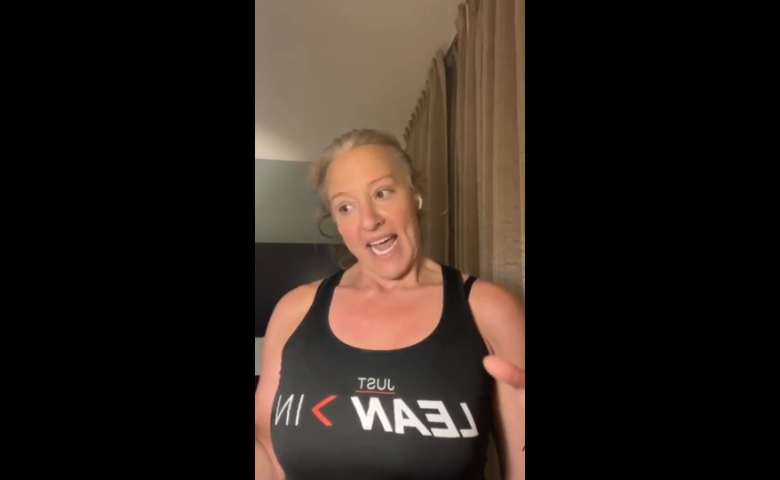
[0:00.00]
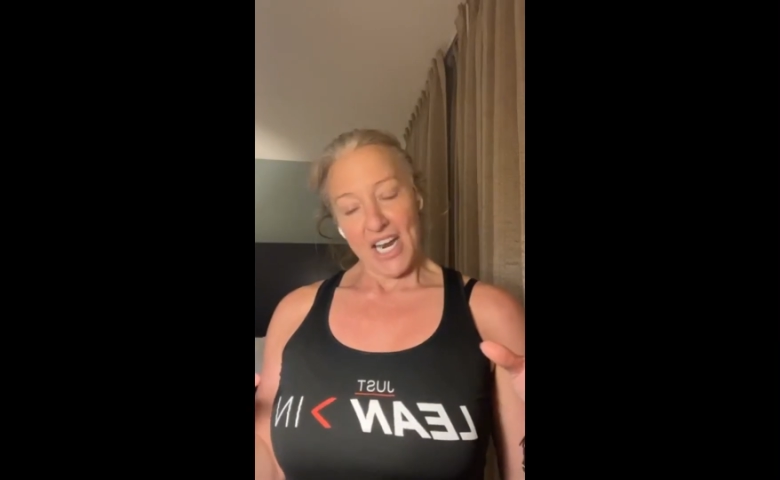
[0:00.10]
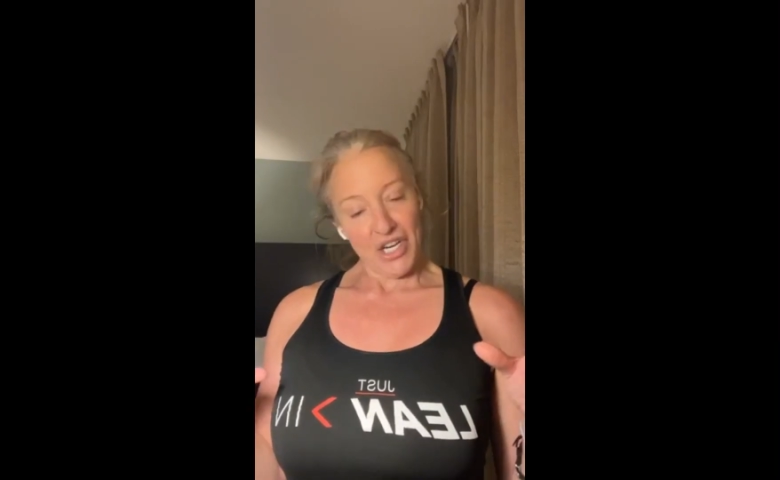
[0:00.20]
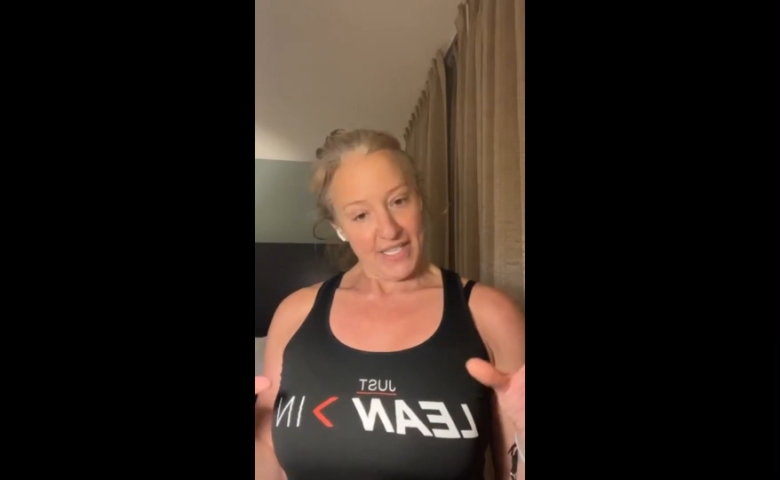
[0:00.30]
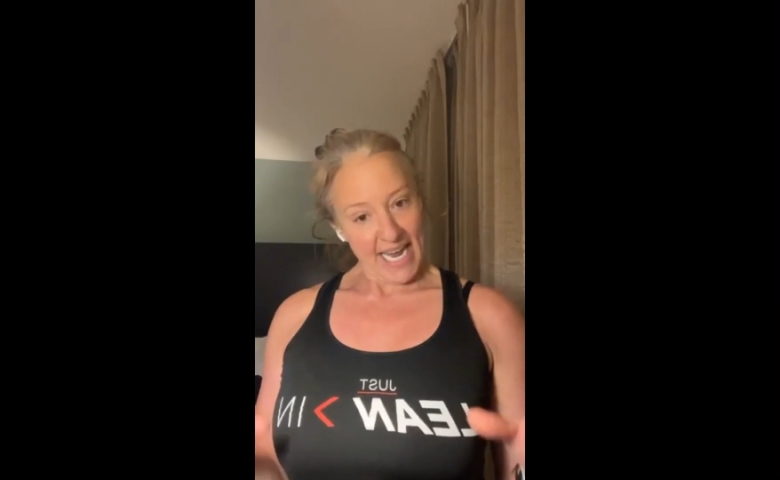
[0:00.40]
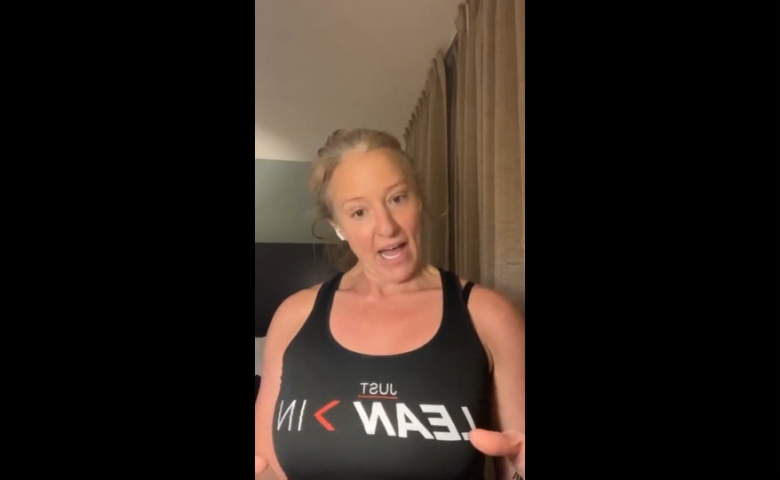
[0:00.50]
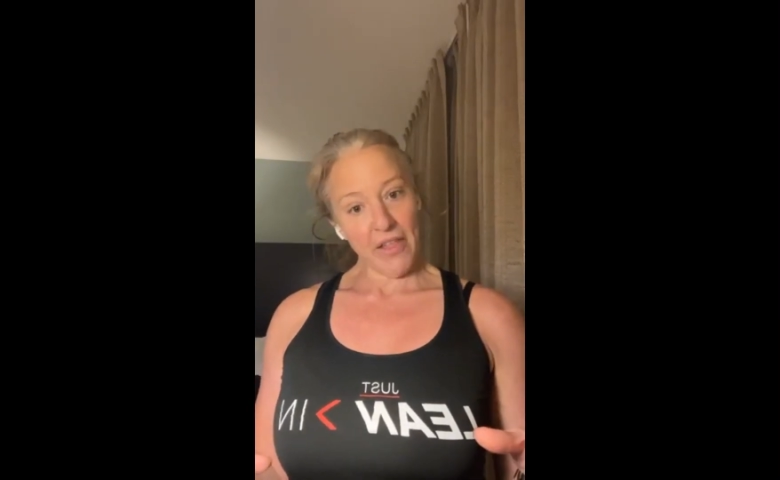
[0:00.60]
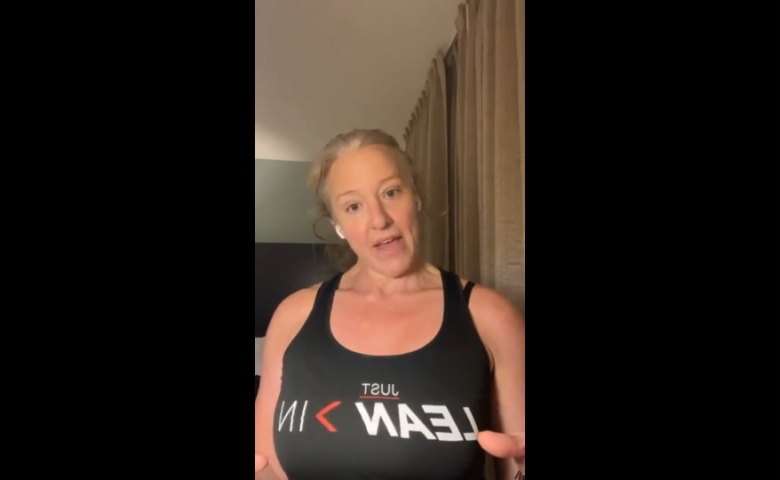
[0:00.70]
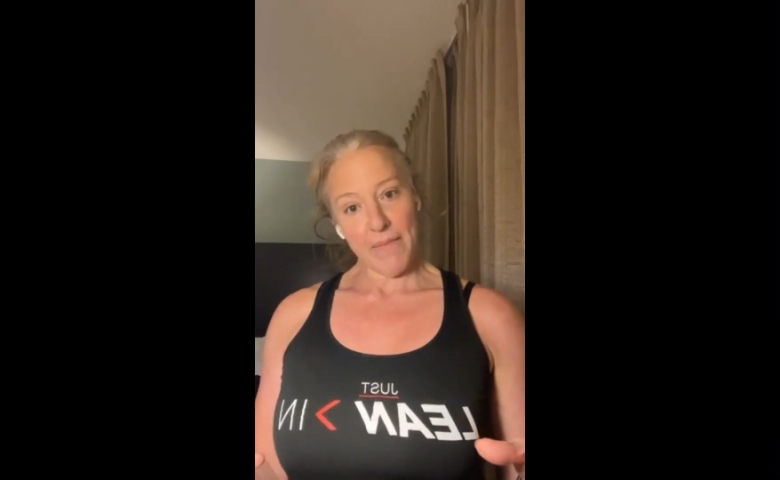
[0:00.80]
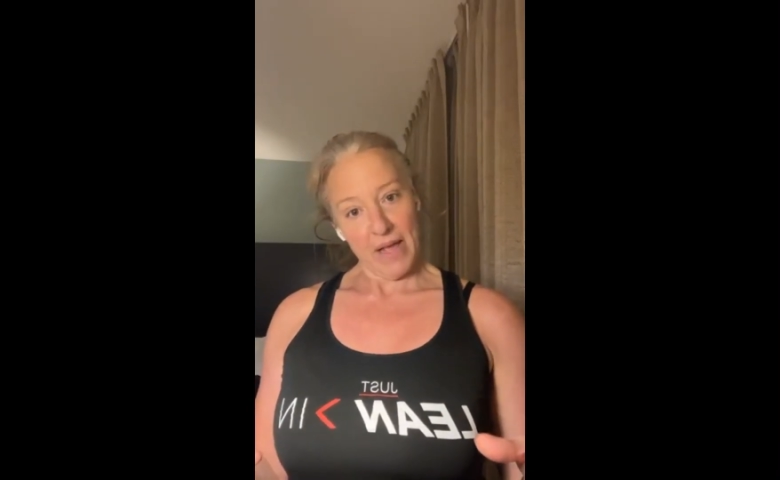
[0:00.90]
and you
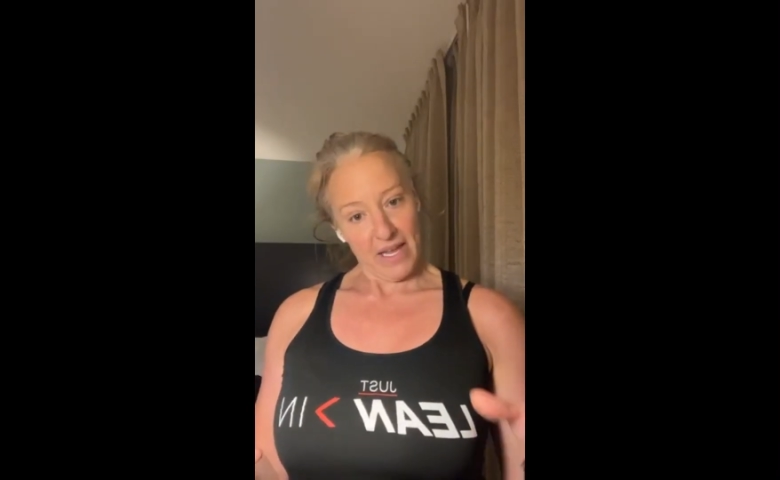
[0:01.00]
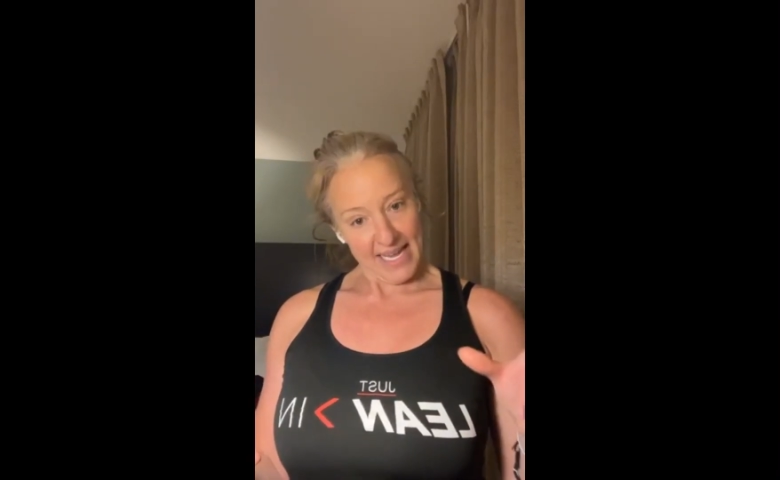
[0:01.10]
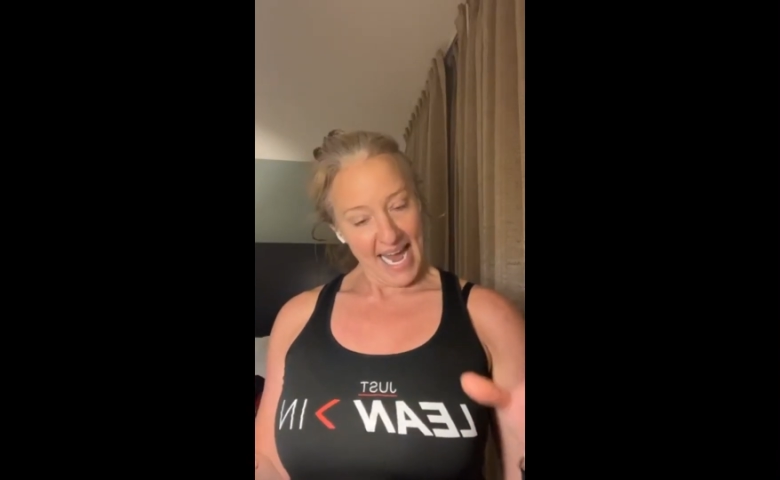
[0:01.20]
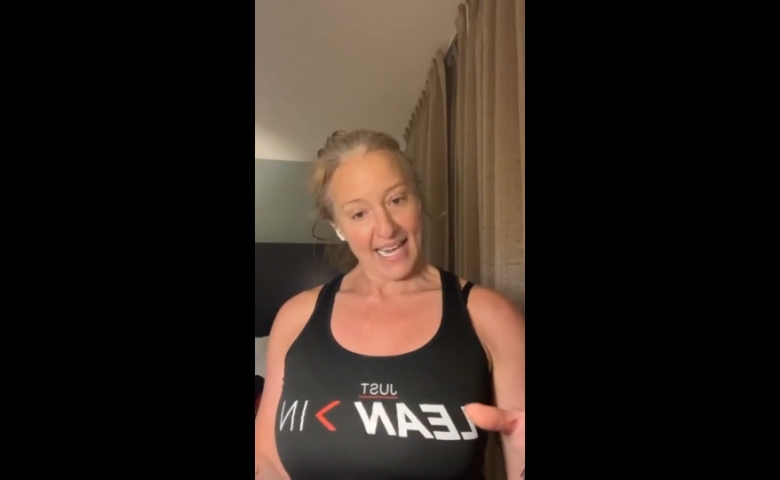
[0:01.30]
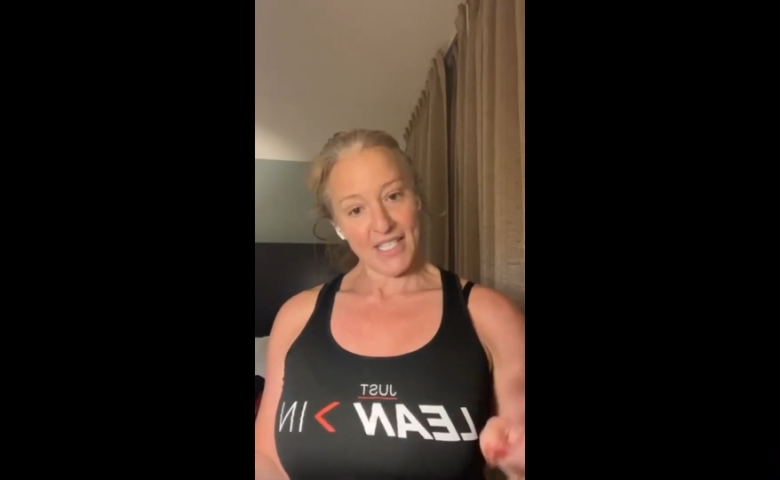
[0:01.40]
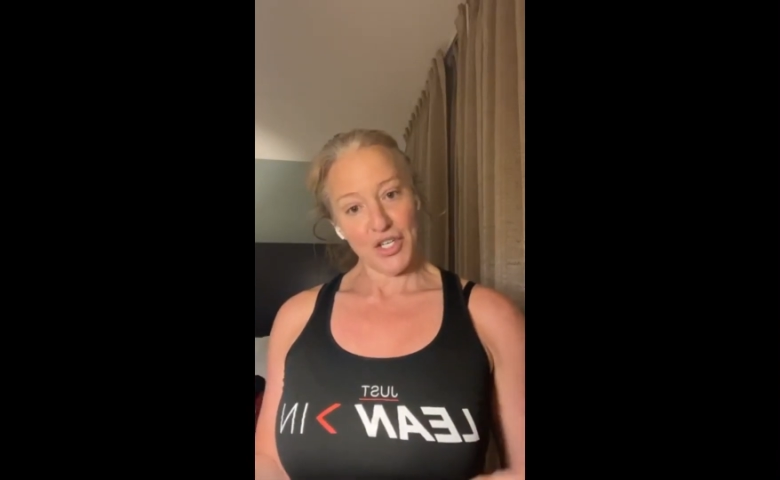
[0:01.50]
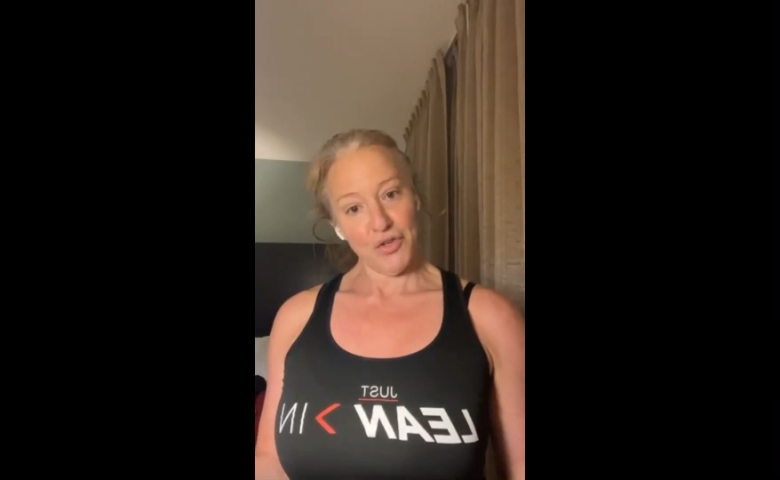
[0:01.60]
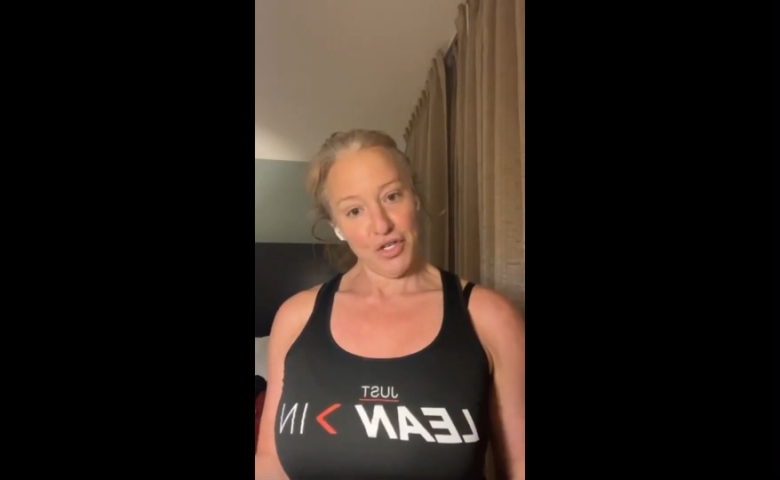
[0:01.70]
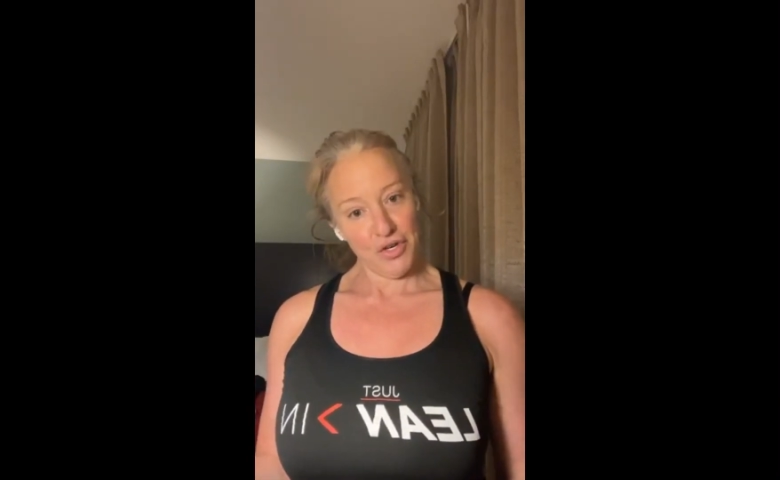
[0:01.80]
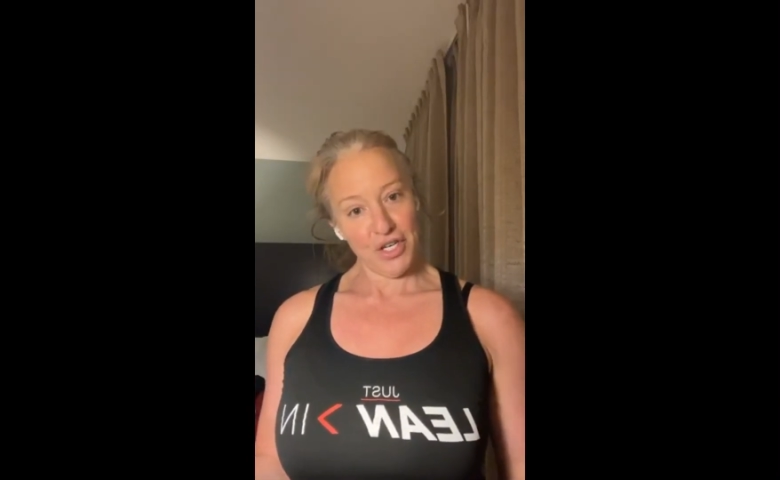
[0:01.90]
tell them, yes,
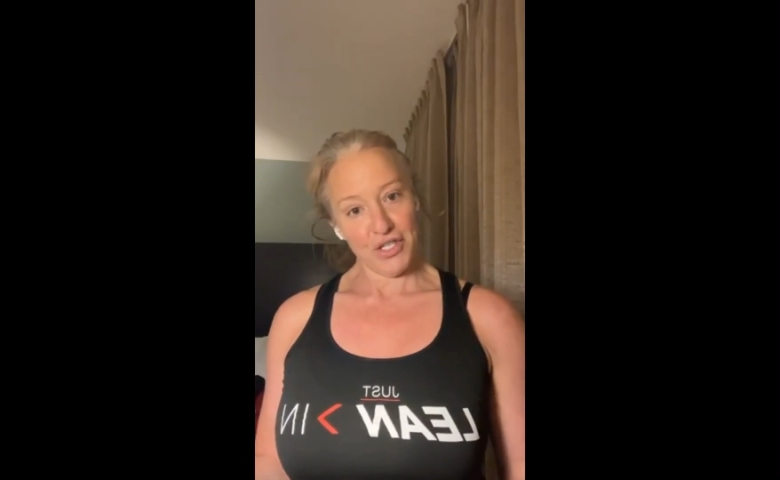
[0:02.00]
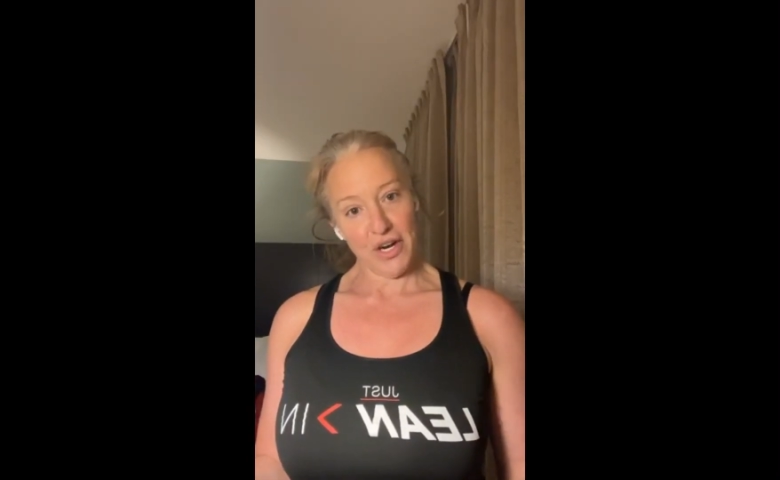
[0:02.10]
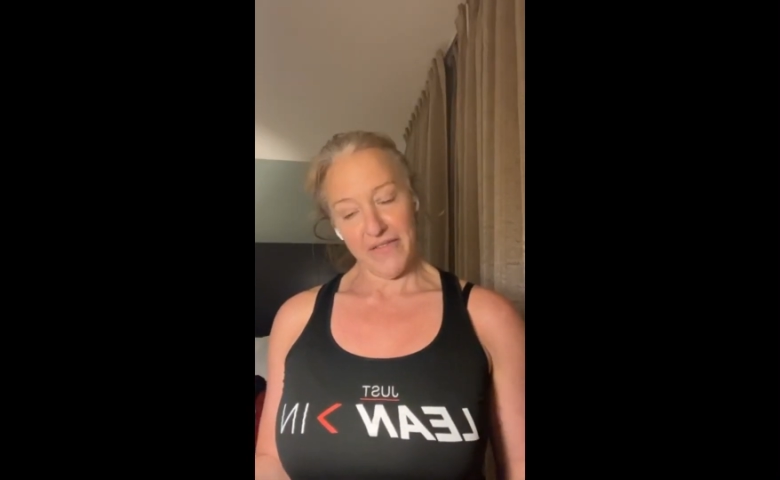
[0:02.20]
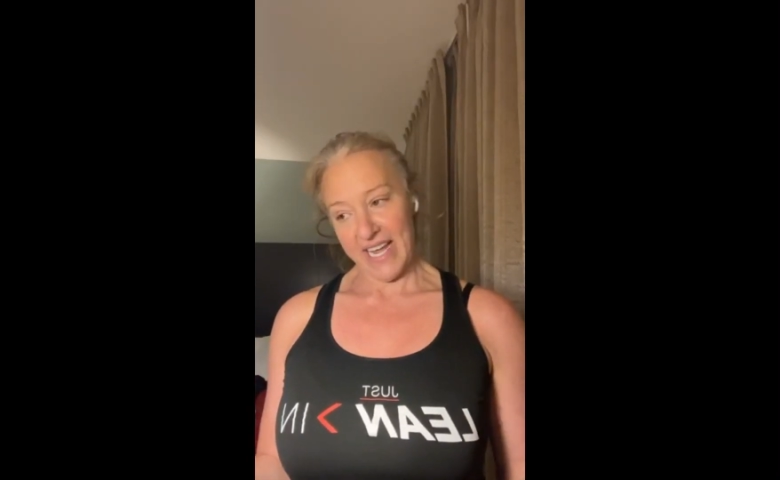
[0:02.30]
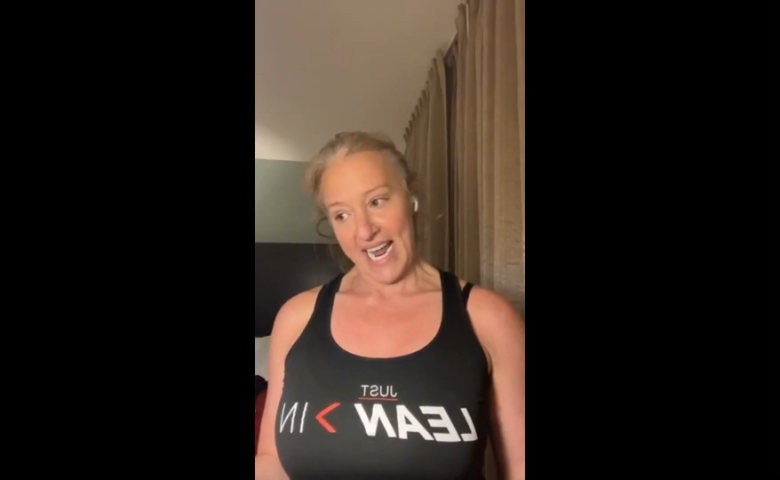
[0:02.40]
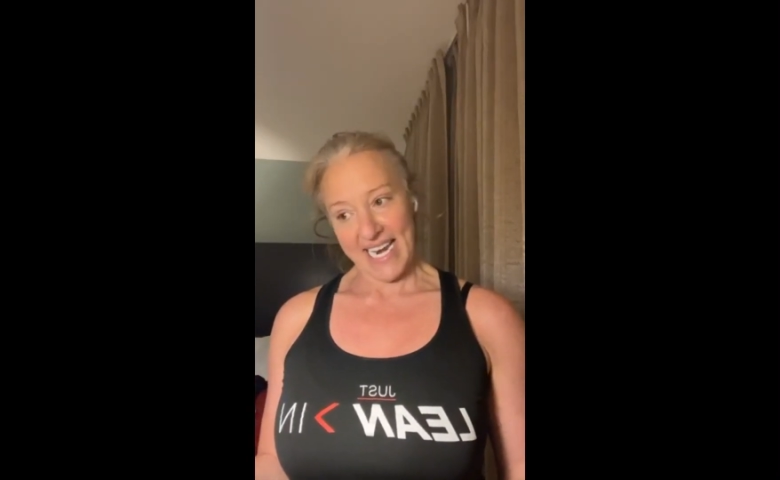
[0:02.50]
you do deserve it.